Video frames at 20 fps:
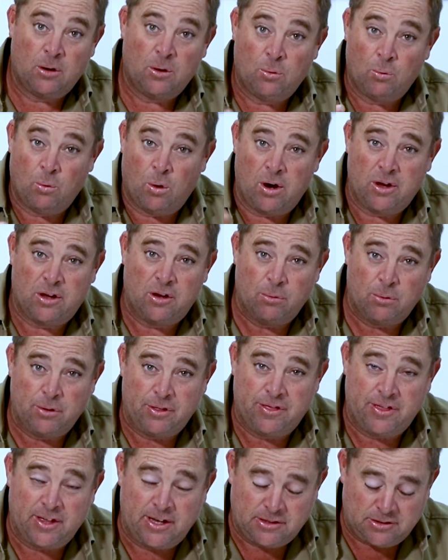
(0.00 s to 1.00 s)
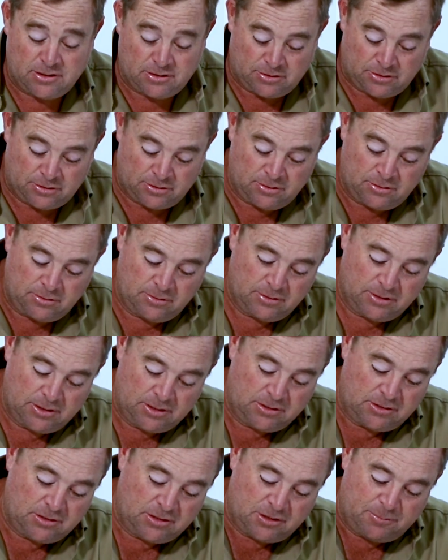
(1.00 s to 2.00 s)
What you would think to do
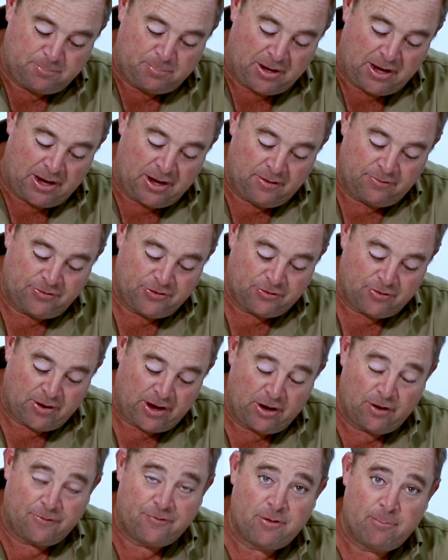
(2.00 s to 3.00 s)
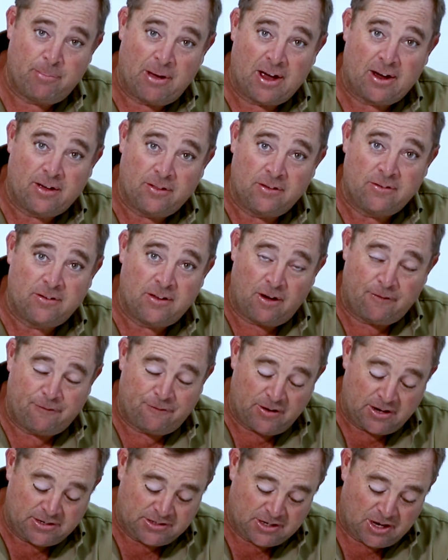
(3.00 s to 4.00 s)
is just pave straight off the back of this al
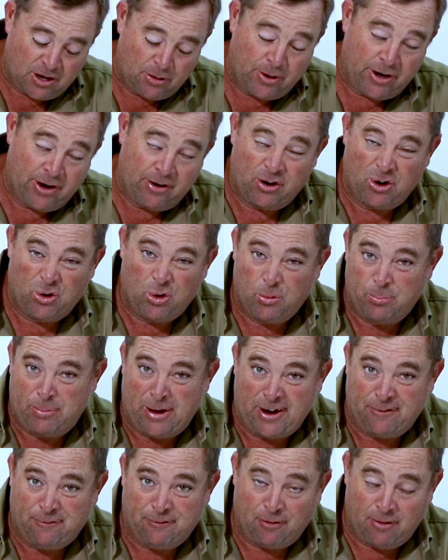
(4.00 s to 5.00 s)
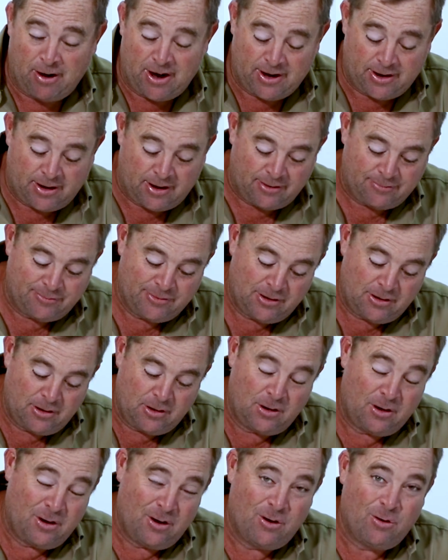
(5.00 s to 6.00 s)
fresco area or back veranda.
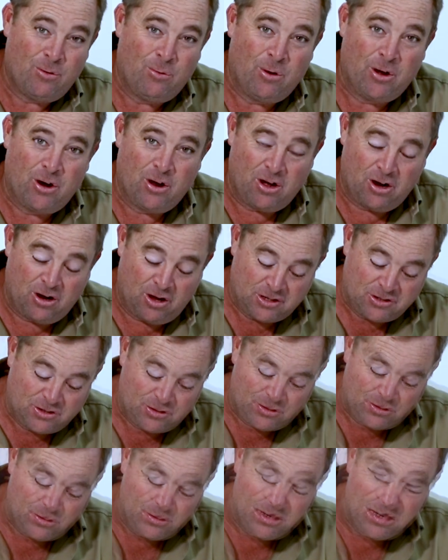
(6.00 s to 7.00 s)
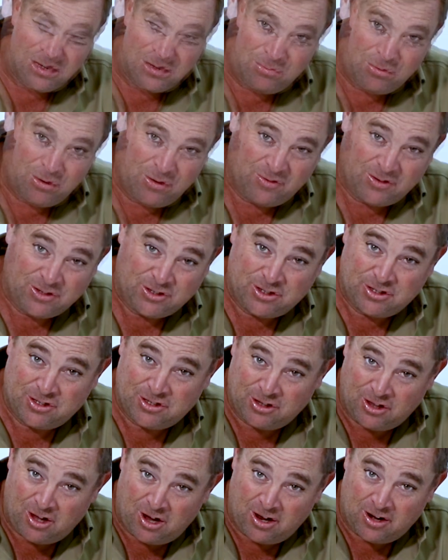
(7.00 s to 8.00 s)
What I like to do is move it
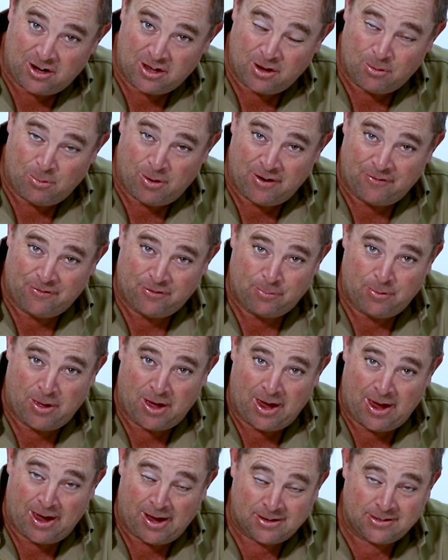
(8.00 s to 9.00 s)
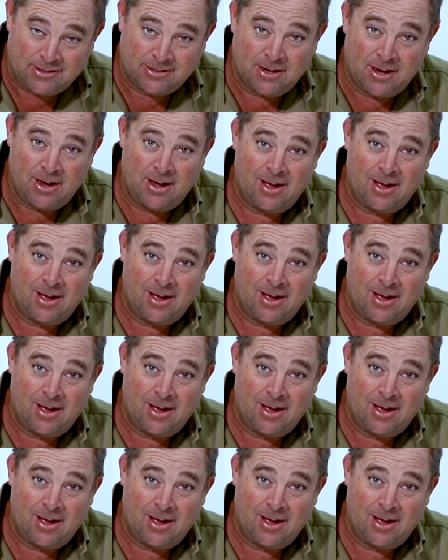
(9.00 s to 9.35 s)
slightly away from the house.